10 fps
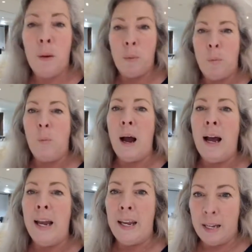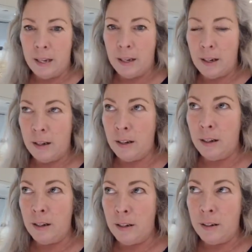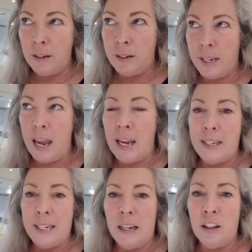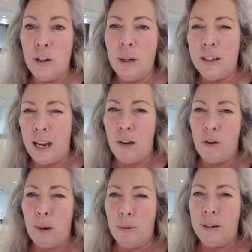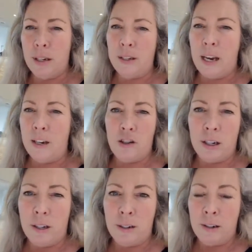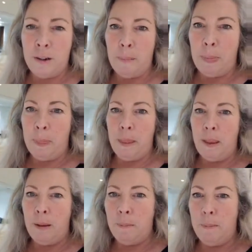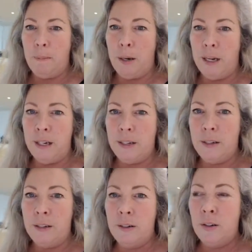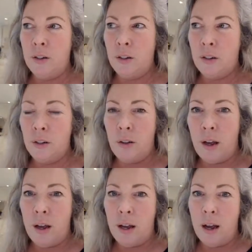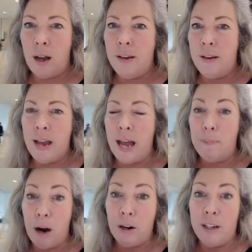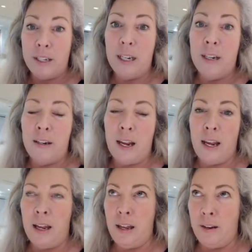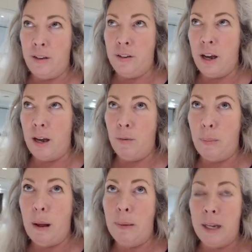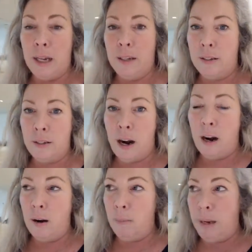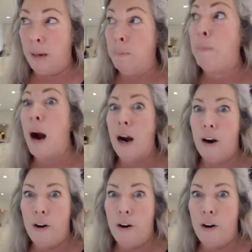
why does the ACLU get to have representation, but nonpartisan and Republicans are being barred